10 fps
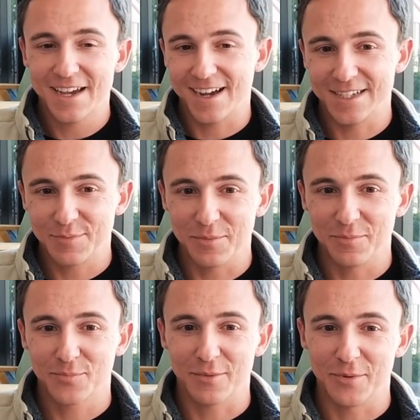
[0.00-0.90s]
I
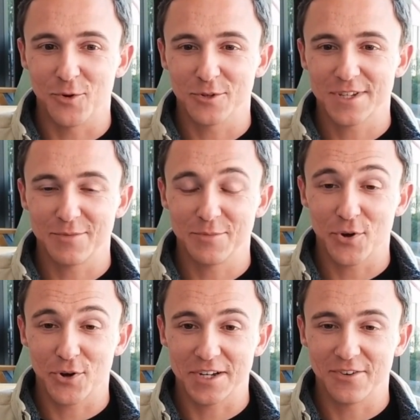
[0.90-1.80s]
spend probably more time in
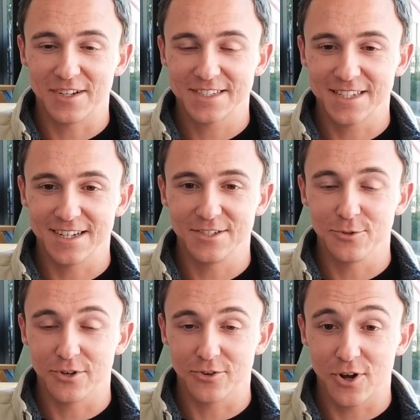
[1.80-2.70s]
parking lots than I do
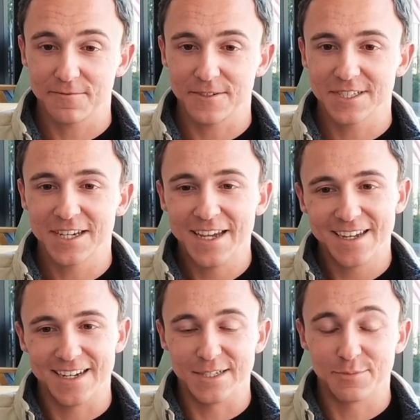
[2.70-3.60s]
in our office,
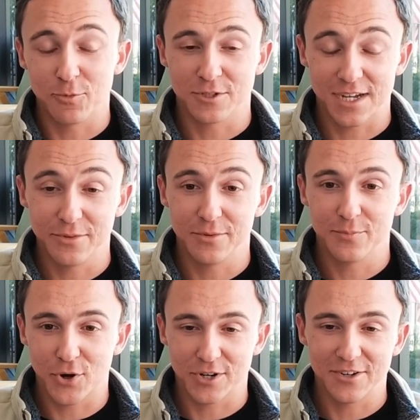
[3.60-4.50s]
and I spend more time in
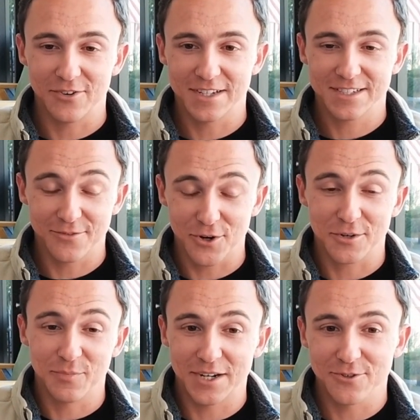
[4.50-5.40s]
parking lots of our
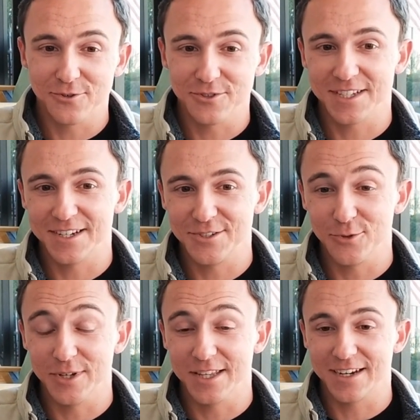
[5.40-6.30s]
competitors than they
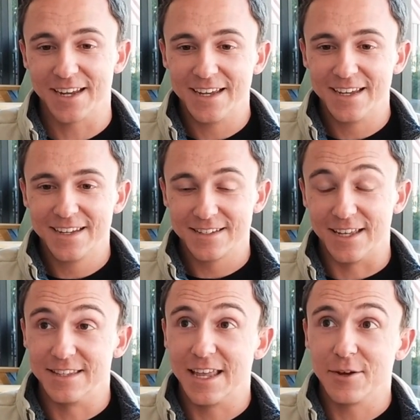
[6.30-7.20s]

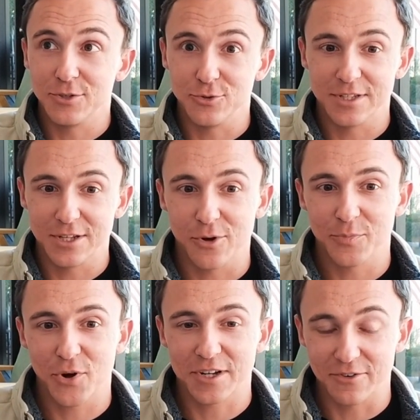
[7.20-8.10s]
do in their own
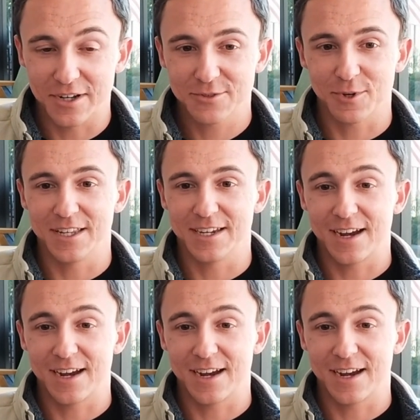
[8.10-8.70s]
parking lots, right? Like